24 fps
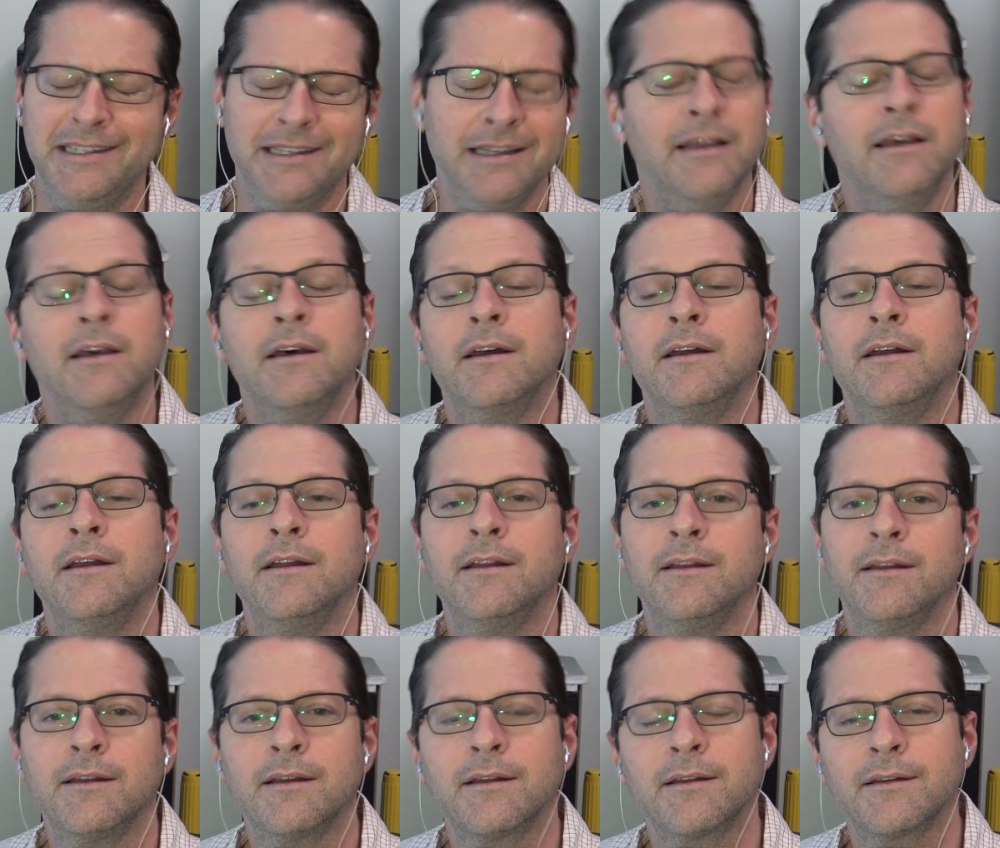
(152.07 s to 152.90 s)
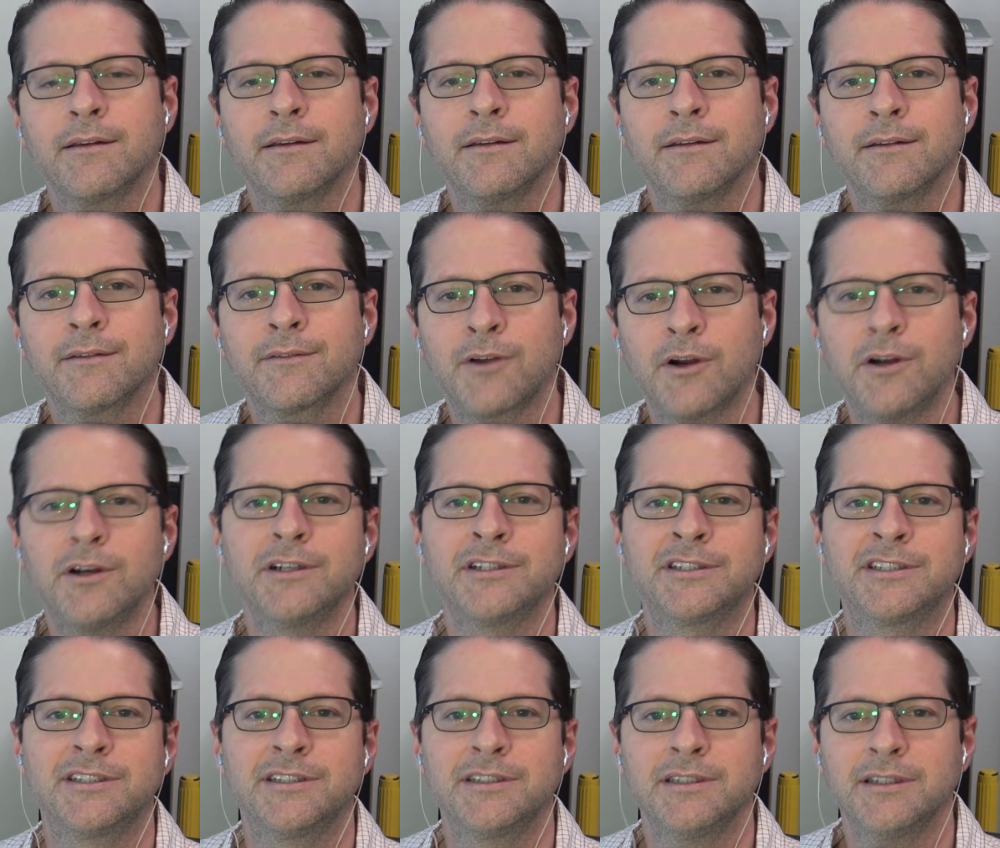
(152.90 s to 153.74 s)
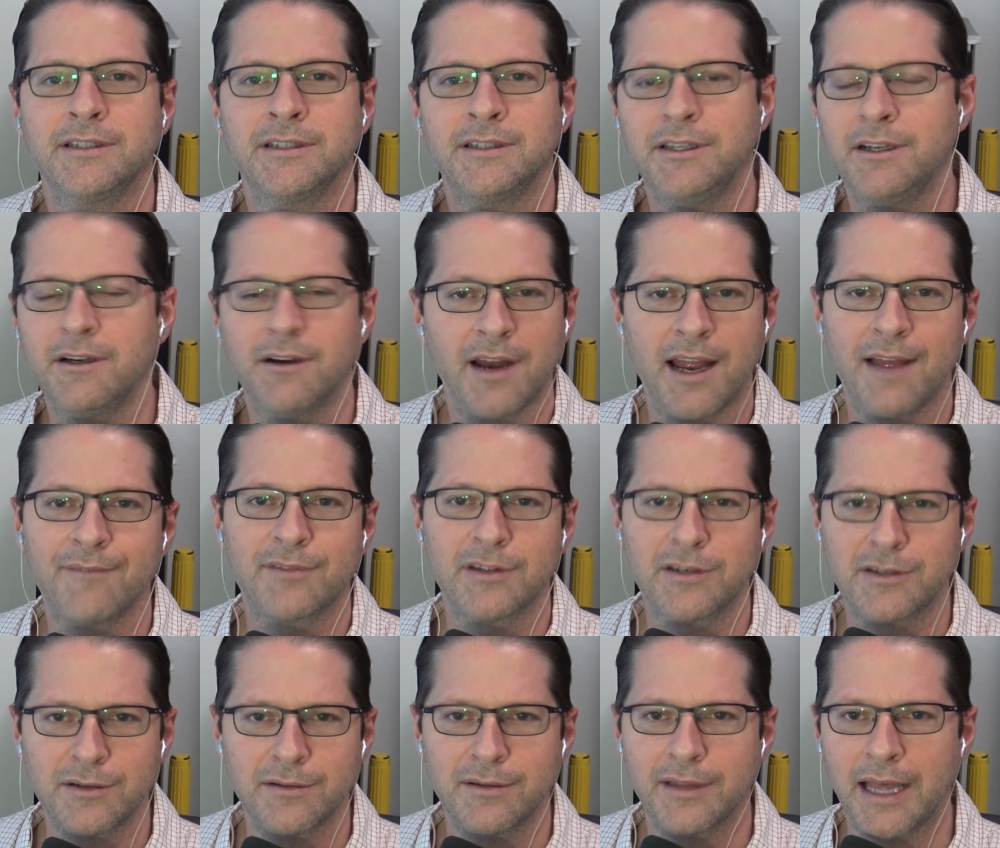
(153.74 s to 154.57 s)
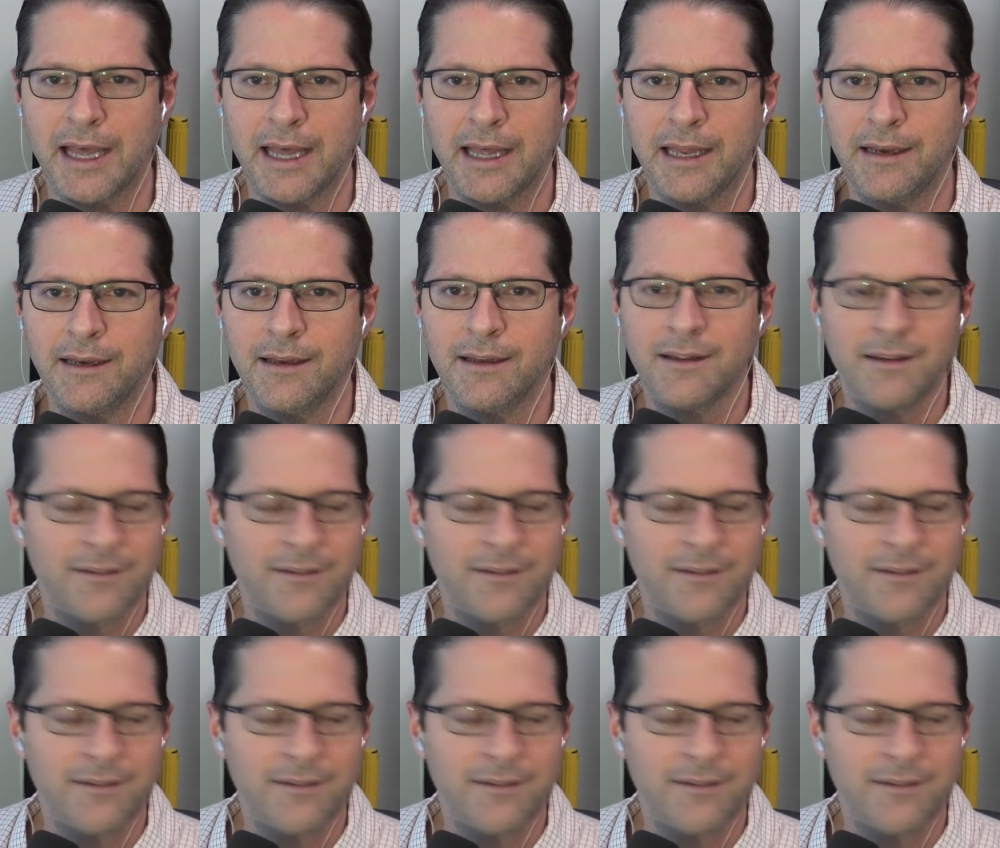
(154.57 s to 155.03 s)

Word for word: Of course, you don't have to do that.